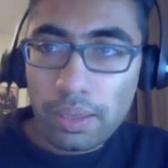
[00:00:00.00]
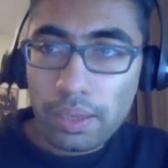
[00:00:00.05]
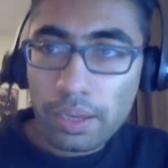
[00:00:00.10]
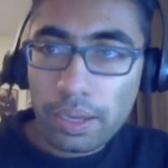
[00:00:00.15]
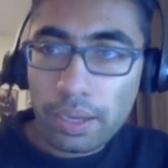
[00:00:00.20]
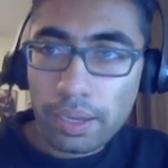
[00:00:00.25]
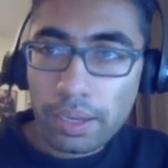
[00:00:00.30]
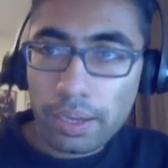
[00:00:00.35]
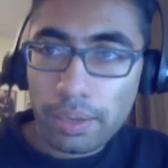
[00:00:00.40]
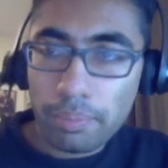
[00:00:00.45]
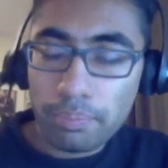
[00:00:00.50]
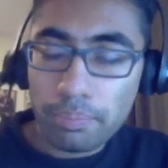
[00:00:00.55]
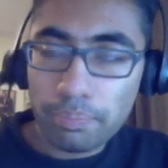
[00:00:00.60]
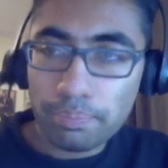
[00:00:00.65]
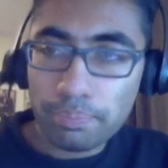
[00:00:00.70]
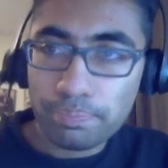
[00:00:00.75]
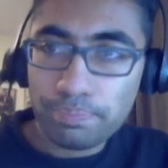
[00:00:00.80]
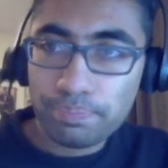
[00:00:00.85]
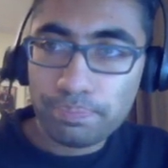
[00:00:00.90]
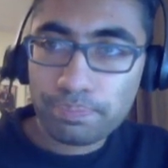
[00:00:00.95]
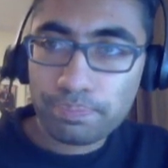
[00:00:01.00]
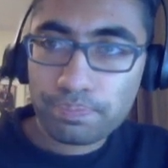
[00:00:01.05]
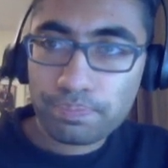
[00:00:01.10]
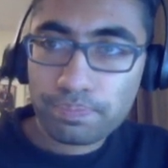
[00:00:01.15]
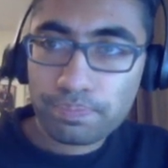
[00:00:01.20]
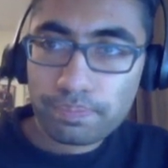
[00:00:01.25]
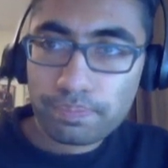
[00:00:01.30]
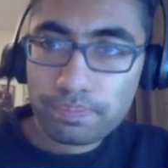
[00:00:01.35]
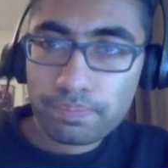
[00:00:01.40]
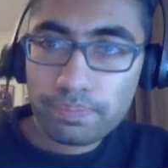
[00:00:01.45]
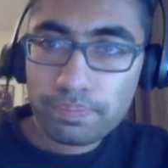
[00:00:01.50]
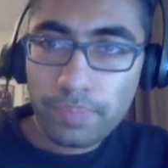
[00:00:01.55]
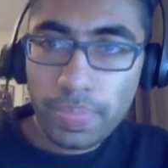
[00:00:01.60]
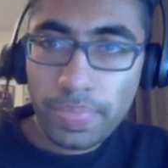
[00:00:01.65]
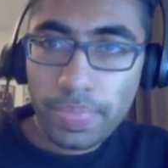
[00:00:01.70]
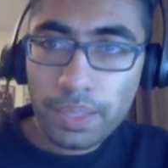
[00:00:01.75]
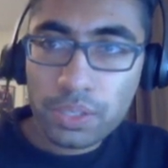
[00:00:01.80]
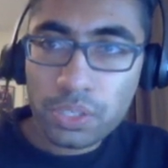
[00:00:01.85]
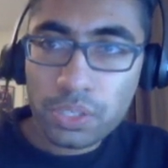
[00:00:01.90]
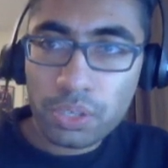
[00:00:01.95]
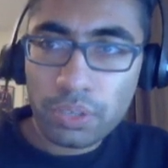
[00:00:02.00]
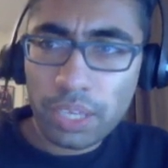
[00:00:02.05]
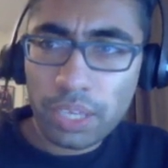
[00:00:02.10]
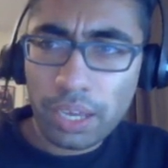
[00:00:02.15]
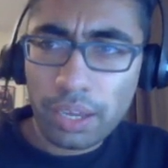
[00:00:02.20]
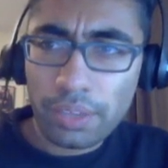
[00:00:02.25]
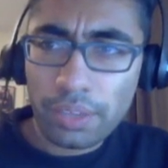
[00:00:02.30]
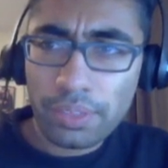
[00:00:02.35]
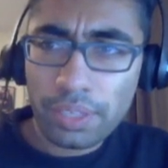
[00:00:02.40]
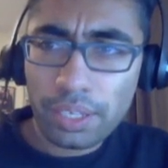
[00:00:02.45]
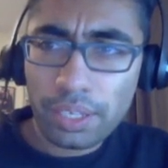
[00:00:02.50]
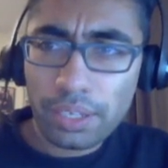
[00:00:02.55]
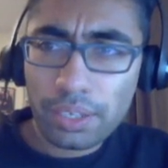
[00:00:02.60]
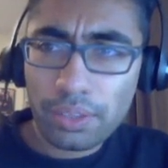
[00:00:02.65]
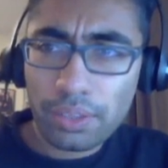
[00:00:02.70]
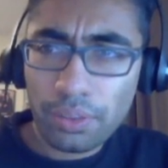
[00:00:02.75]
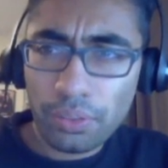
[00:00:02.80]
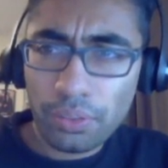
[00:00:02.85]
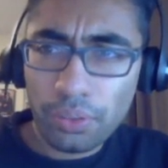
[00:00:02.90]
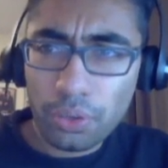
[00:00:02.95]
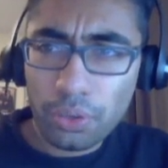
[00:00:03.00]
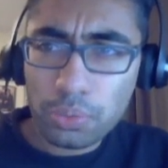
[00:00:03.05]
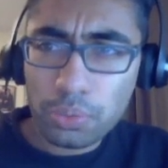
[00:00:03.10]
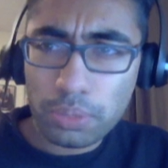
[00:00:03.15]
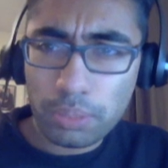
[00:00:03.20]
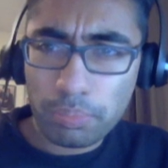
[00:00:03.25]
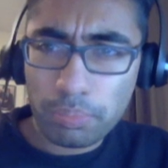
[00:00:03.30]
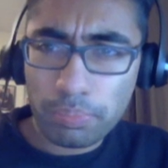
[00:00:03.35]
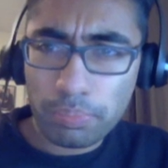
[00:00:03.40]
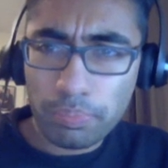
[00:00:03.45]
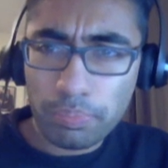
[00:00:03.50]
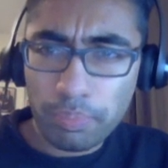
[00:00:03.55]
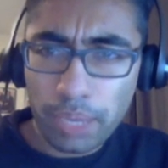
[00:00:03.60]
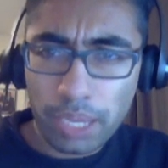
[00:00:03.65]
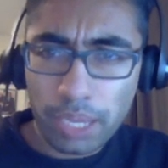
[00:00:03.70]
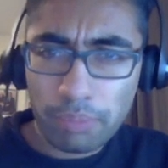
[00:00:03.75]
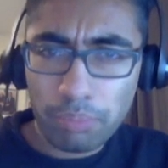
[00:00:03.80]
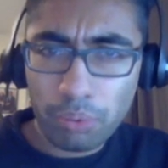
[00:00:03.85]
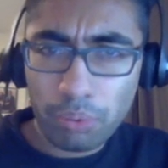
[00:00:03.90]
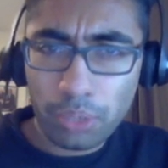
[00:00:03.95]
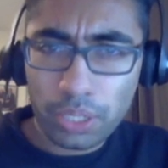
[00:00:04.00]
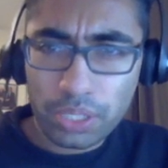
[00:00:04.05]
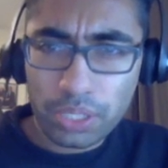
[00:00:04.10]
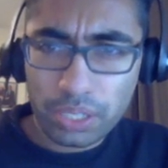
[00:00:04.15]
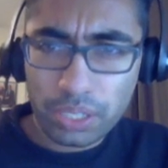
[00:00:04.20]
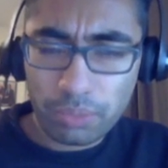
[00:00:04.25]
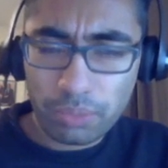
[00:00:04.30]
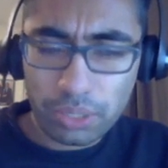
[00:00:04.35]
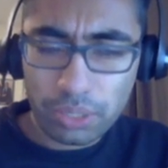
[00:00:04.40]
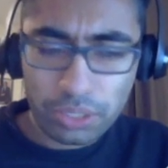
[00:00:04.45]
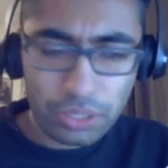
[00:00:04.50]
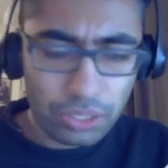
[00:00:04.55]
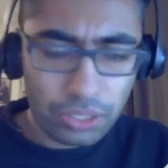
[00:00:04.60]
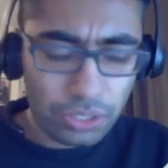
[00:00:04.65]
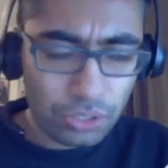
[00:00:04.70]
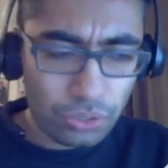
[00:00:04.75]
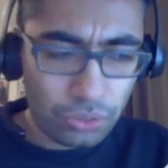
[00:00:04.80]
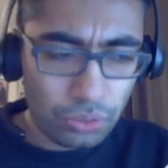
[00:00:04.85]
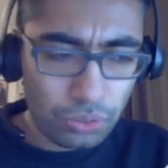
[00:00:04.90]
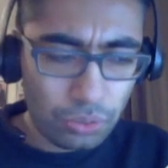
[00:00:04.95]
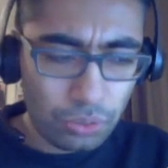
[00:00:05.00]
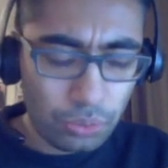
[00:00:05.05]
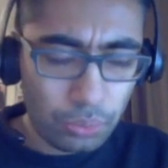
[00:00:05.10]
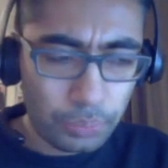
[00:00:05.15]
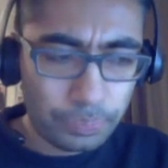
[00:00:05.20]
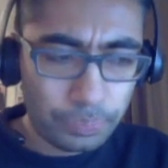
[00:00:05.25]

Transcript: So yeah, I think those were the main points I wanted to